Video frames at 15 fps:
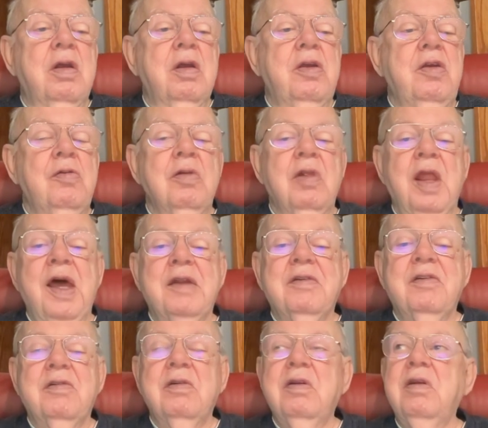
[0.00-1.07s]
you
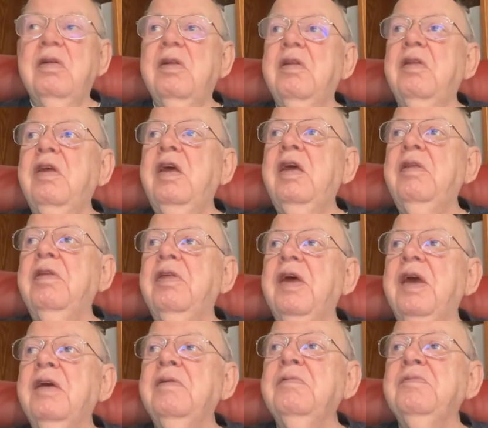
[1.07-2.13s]
let the
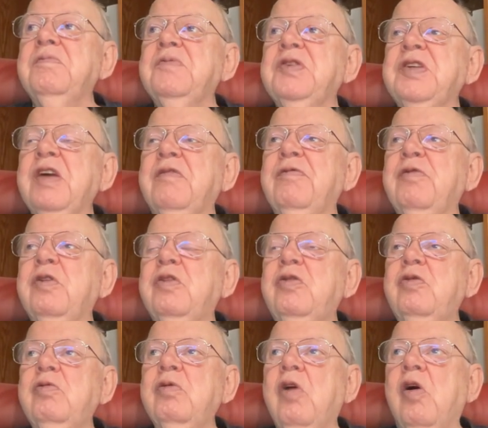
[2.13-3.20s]
thing sit for
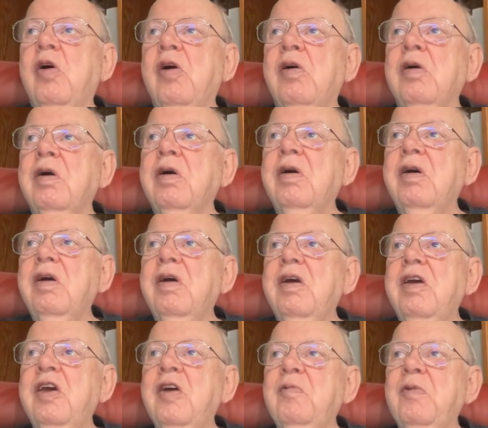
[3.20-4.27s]
too long,
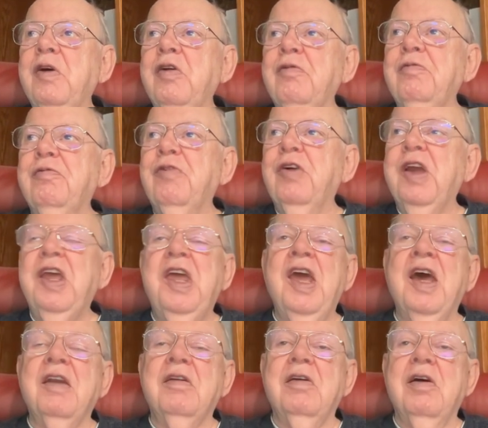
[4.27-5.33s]
it will
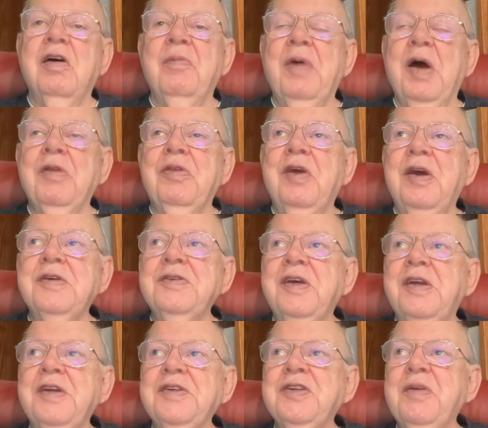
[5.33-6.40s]
forget about things.
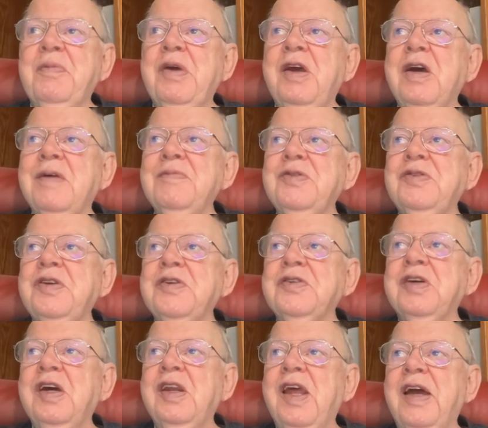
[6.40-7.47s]
That is, it becomes
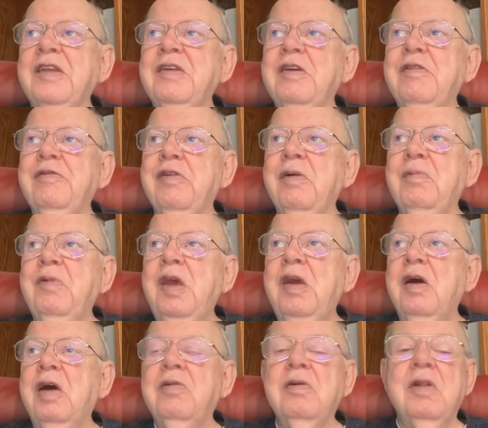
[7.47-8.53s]
disconnected from
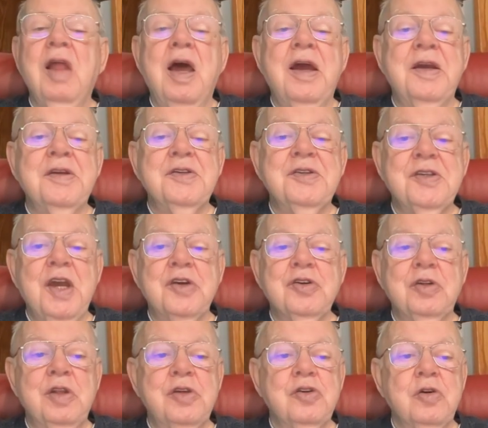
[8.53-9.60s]
the underlying
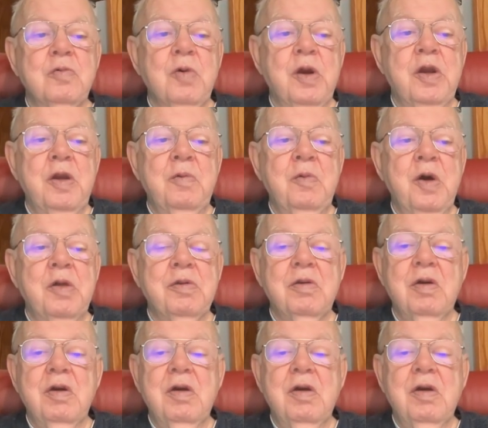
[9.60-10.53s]
session that you're working with.